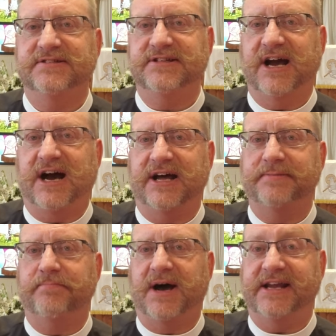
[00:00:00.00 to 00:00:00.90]

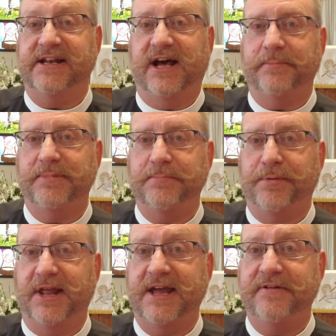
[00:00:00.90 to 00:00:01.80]
God might not be
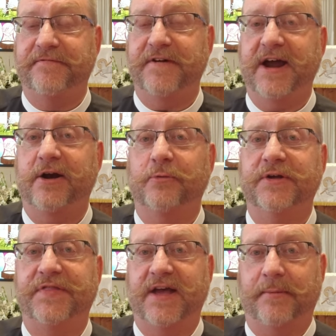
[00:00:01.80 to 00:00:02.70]
playing fair
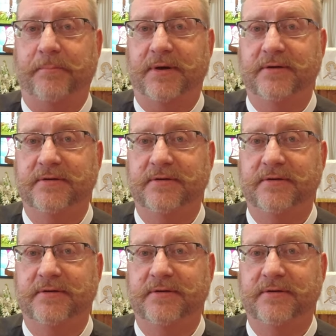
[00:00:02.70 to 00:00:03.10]
with them.